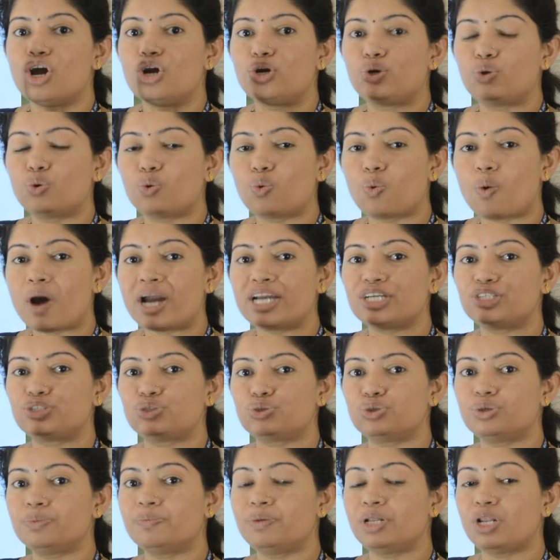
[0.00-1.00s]
2y
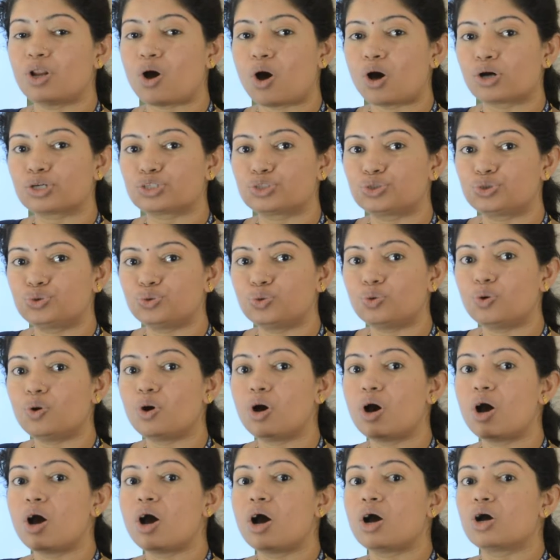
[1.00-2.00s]
should belongs to
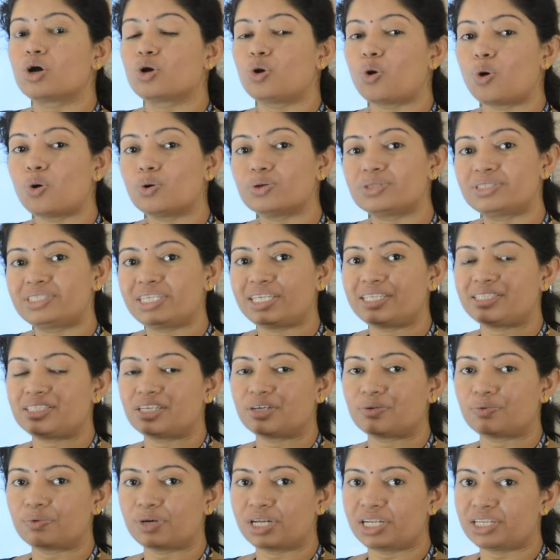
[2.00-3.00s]
closed
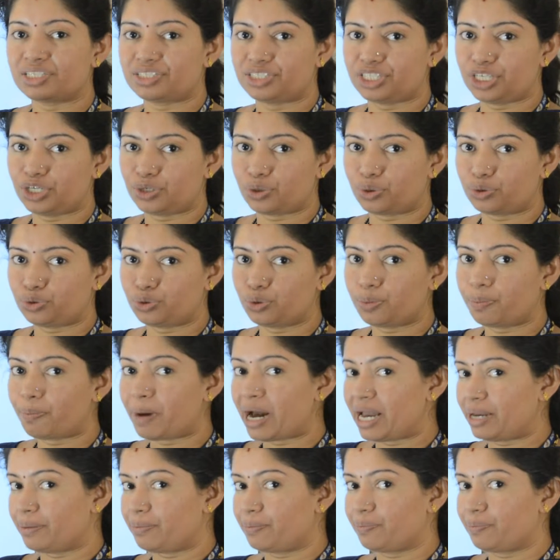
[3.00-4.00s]
interval 0 to pi.